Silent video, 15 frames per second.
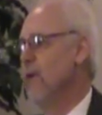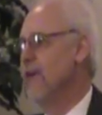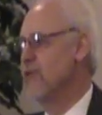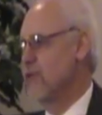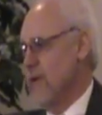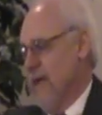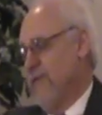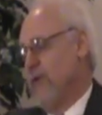
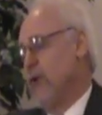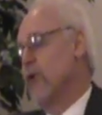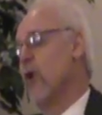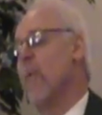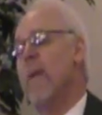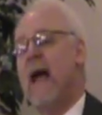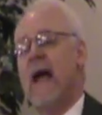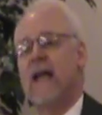which, if you
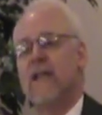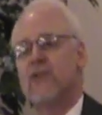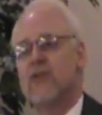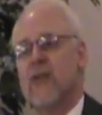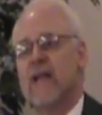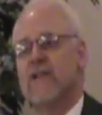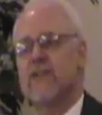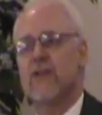go back and
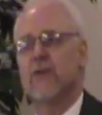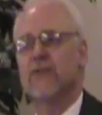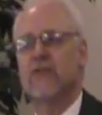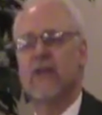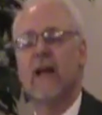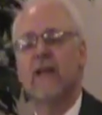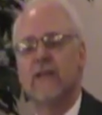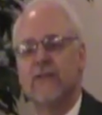chase
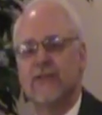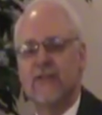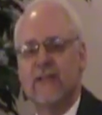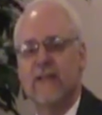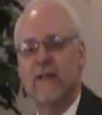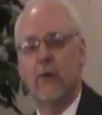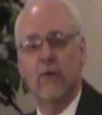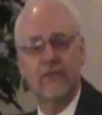those colors
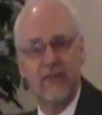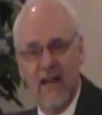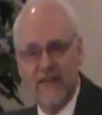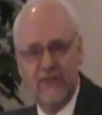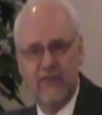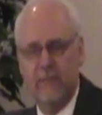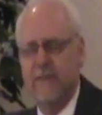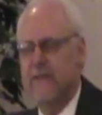in the Old
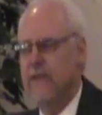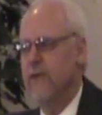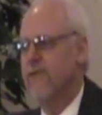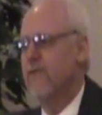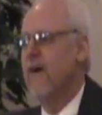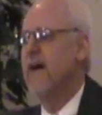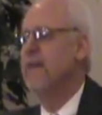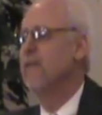Testament,
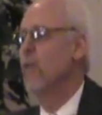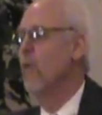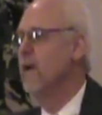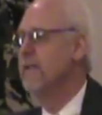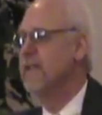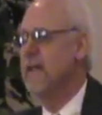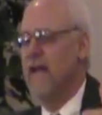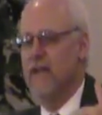you find
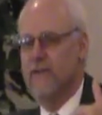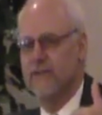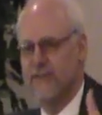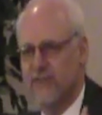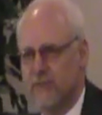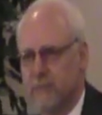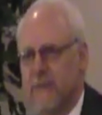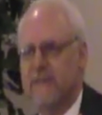one color
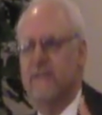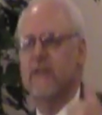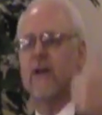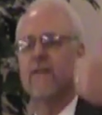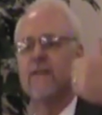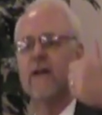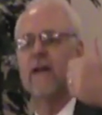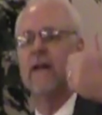speaks
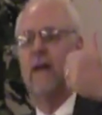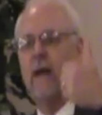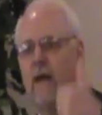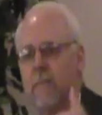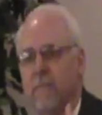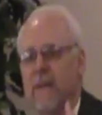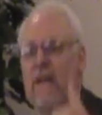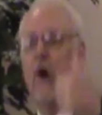of,
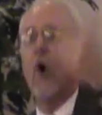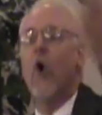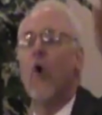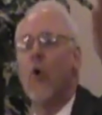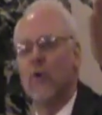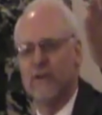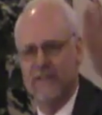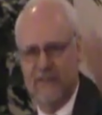uh,
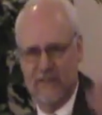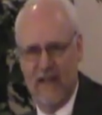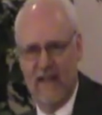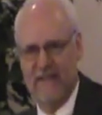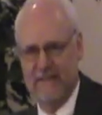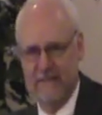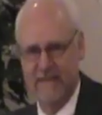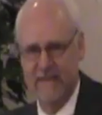behold a
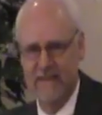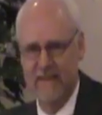son.